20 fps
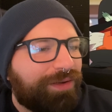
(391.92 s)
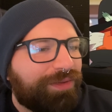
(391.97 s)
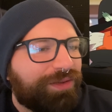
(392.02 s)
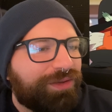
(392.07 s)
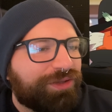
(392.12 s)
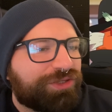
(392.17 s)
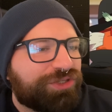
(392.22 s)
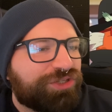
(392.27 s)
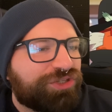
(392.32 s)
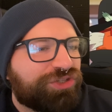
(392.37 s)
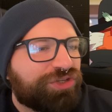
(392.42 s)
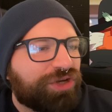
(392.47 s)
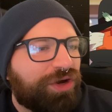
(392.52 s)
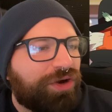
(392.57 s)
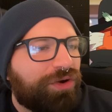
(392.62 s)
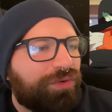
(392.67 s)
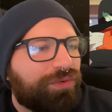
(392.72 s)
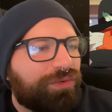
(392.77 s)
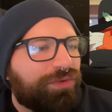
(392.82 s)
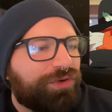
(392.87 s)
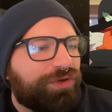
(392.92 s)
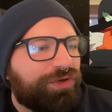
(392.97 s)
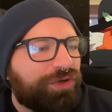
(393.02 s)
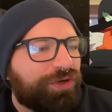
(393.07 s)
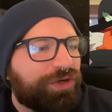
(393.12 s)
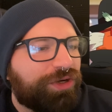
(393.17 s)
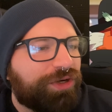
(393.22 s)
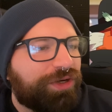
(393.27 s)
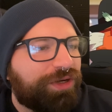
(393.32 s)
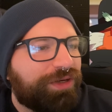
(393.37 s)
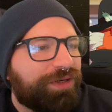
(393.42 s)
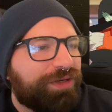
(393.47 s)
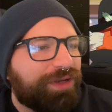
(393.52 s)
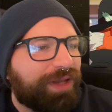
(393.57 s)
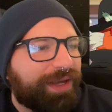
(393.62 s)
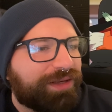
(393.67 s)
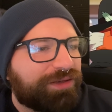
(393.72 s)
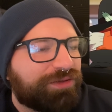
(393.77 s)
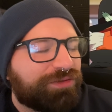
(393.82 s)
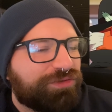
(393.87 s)
that looks so good,
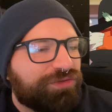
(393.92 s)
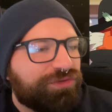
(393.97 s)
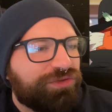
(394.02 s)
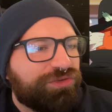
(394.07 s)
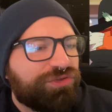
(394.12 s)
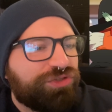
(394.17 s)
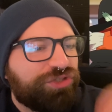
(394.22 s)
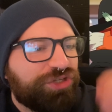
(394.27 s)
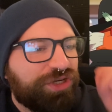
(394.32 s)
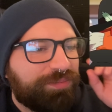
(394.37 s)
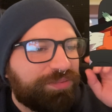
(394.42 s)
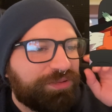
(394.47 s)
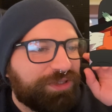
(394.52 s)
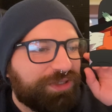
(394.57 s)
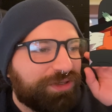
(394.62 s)
like... Ghibli